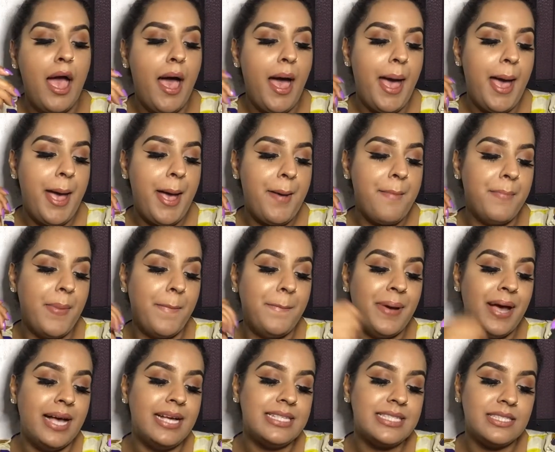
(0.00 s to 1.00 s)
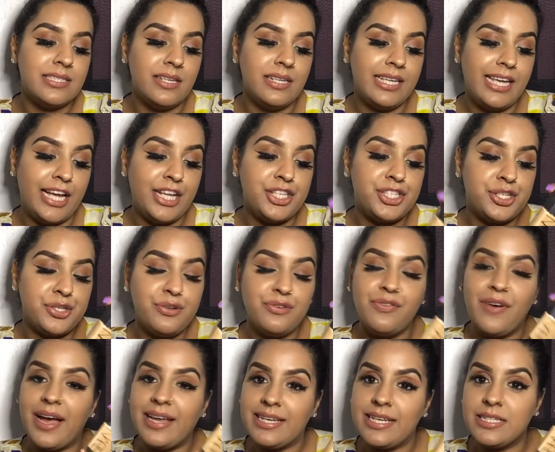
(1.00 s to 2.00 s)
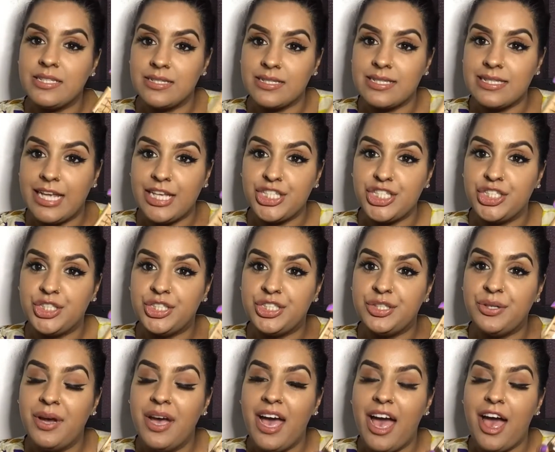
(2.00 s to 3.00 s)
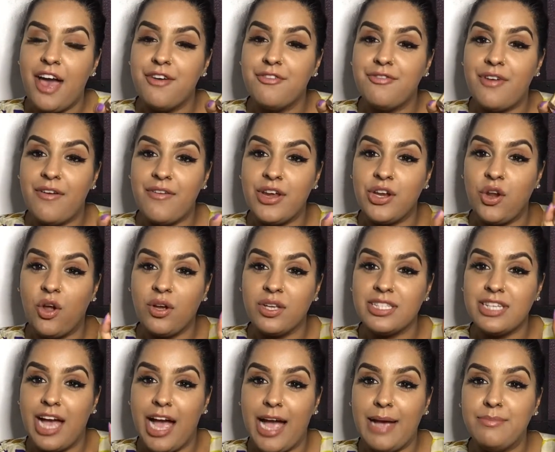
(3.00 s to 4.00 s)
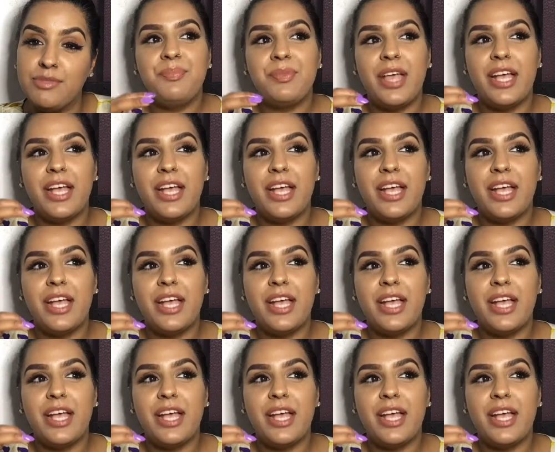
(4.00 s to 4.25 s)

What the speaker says: But personally, I do find it does last you a very long time.